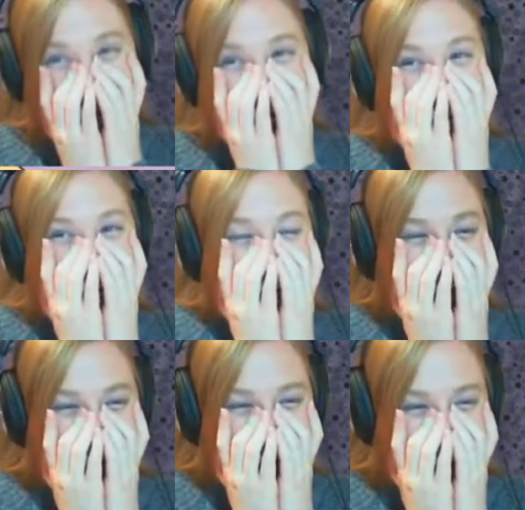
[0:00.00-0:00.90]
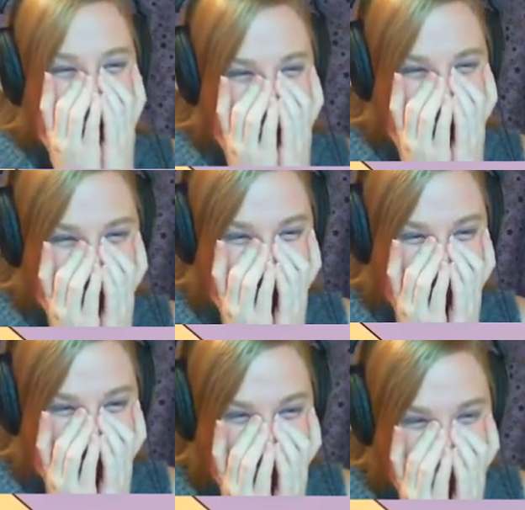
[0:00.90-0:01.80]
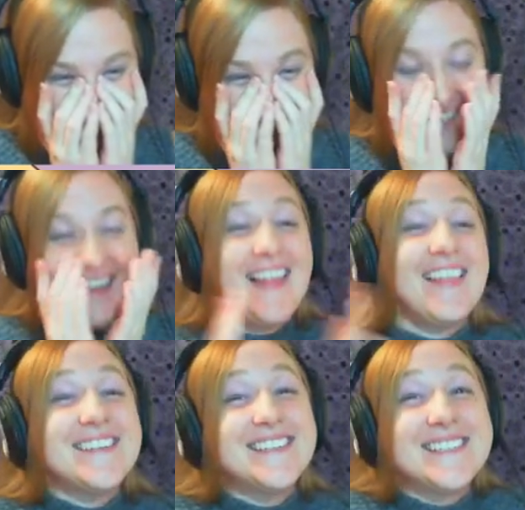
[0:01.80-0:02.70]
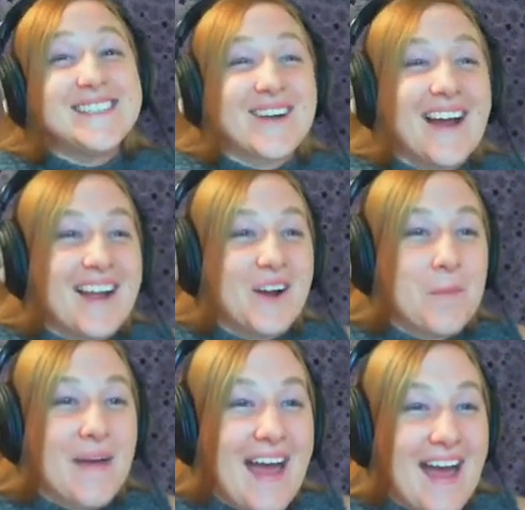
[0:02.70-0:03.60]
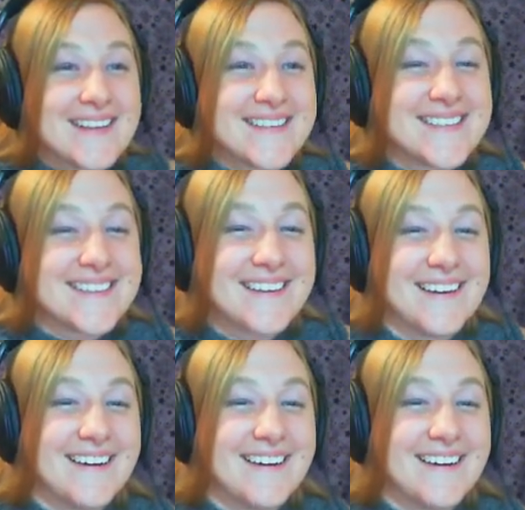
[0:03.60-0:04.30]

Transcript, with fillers: oh no! At least she's trying her best.